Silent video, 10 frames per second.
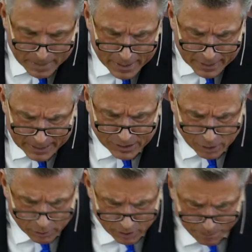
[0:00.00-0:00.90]

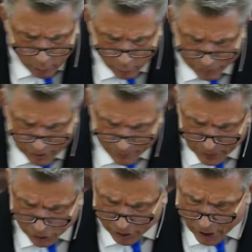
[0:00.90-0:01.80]
These sparrows and
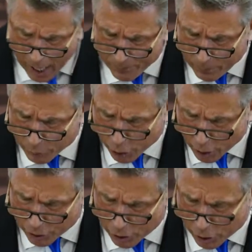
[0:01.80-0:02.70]
finches hop from
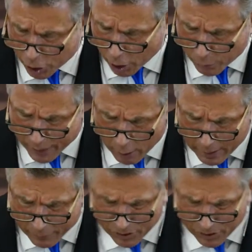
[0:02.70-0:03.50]
church to church without ever